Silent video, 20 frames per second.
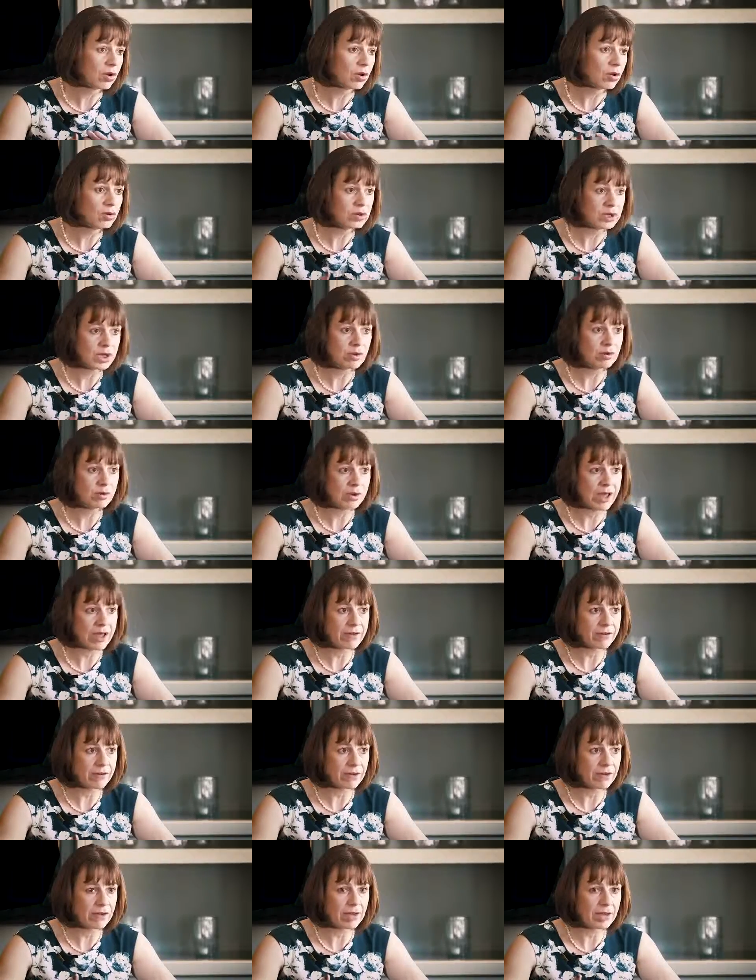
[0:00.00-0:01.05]
or don't
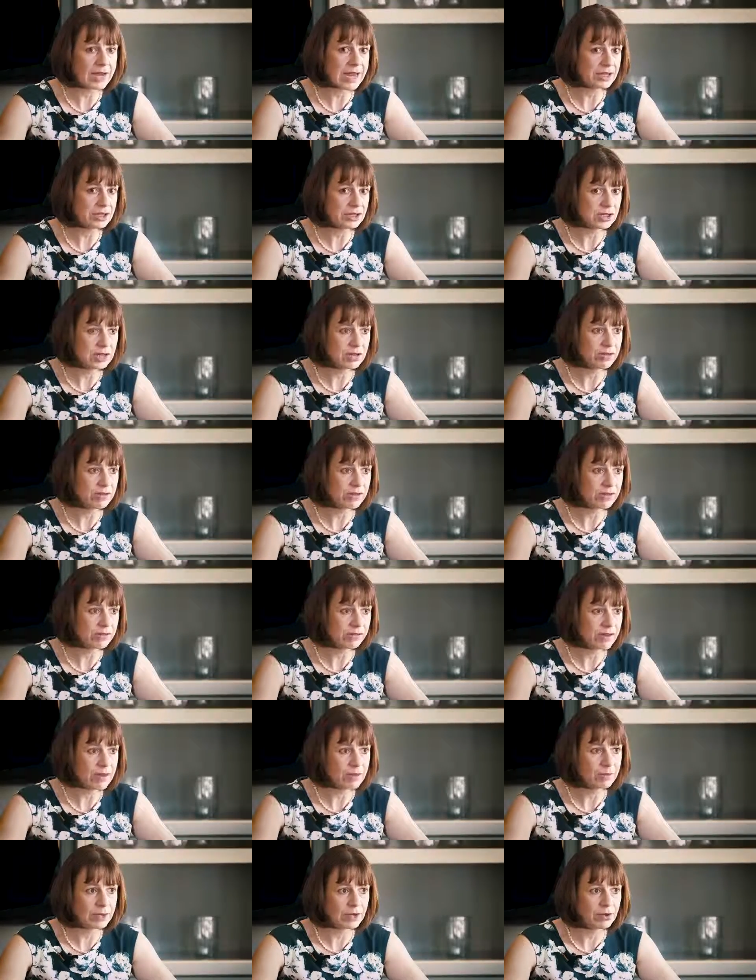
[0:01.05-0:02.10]
have an engineer in the
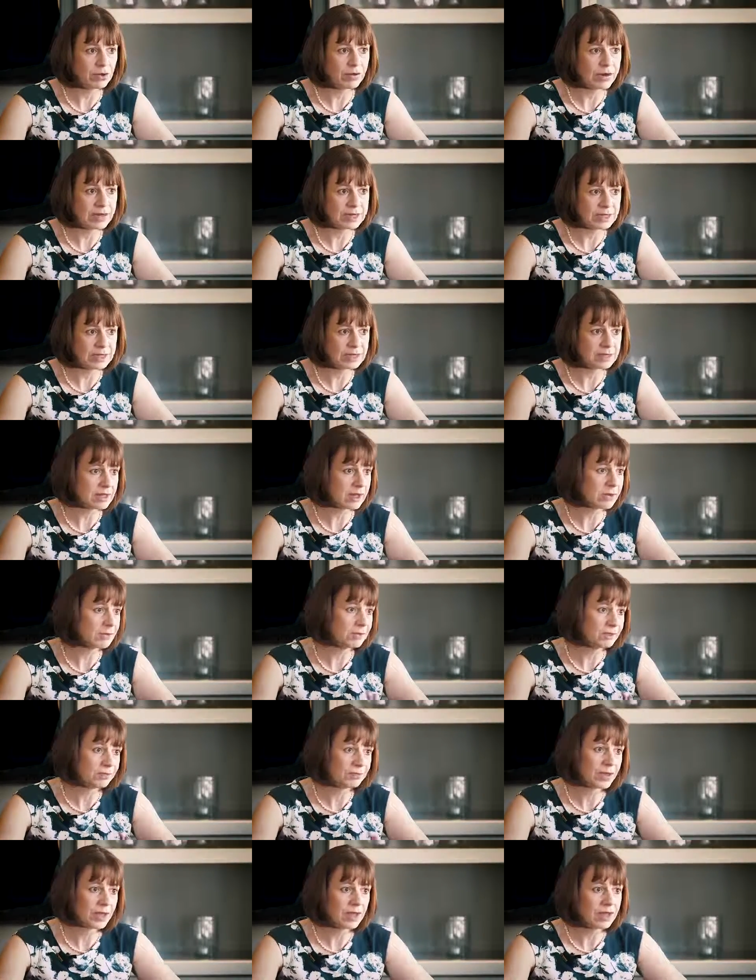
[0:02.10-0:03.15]
family already. So
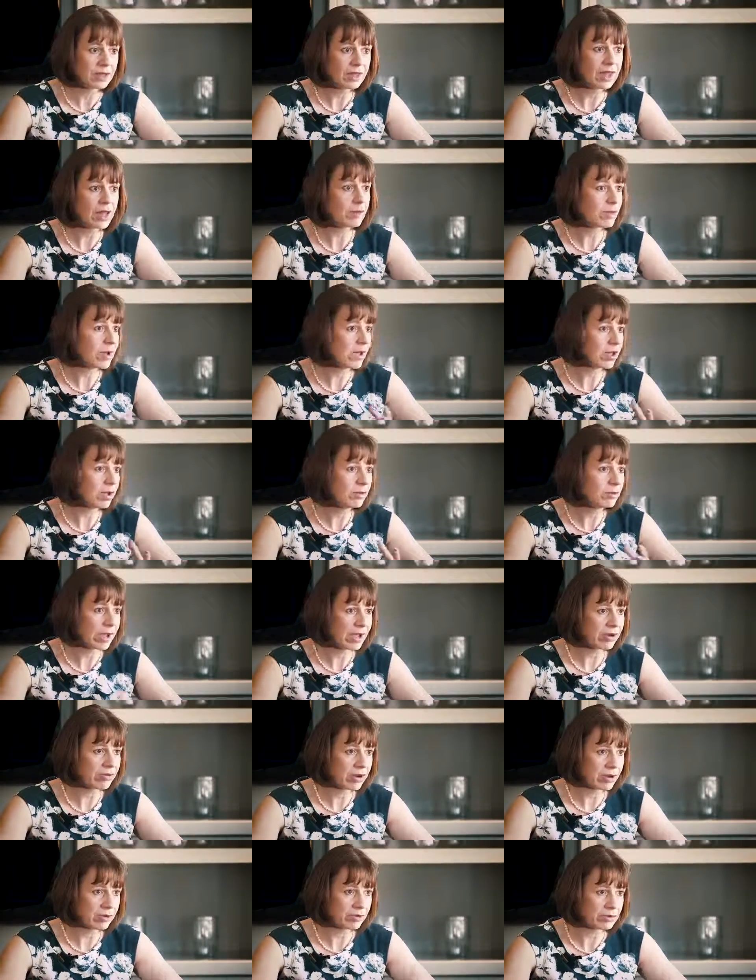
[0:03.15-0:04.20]
yeah, my own
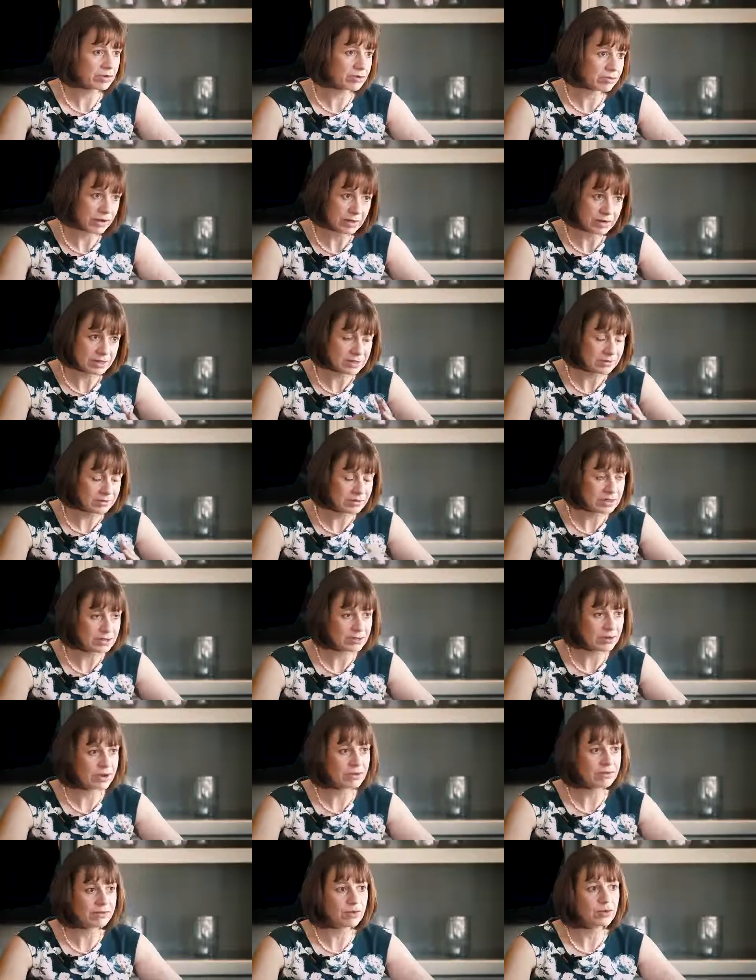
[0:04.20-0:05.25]
background was relatively
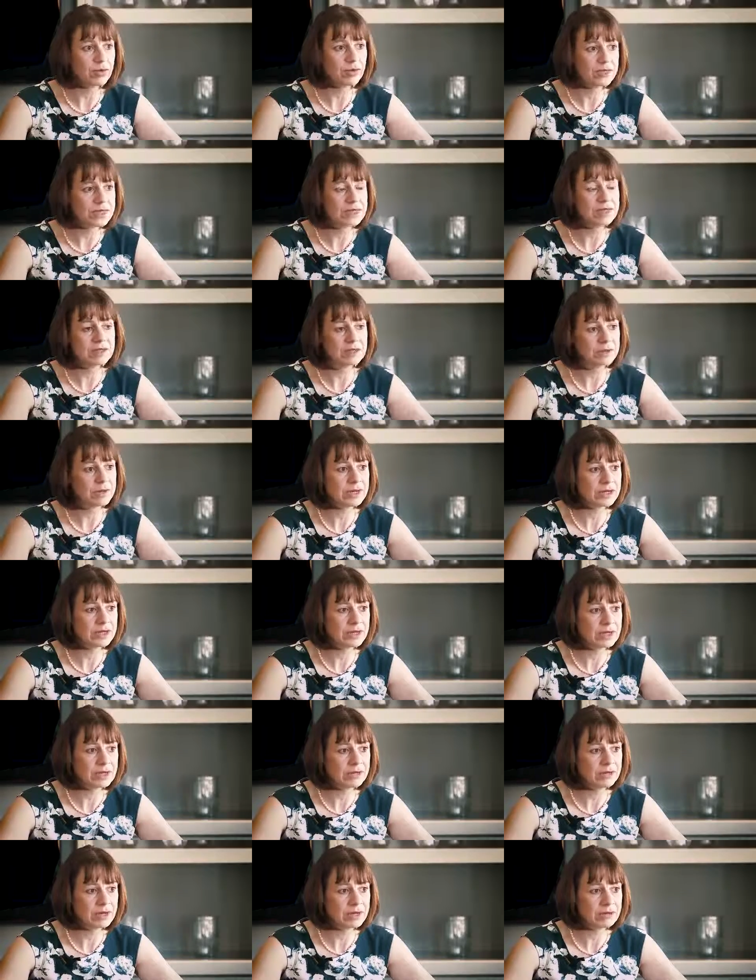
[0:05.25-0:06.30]
straightforward into
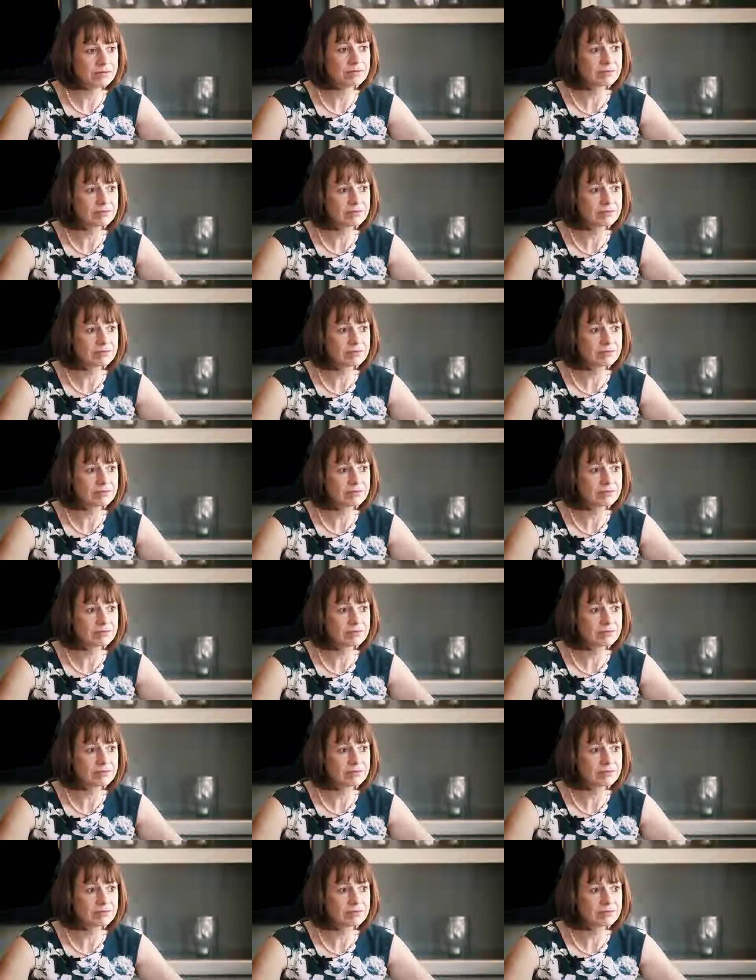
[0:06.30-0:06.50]
engineering.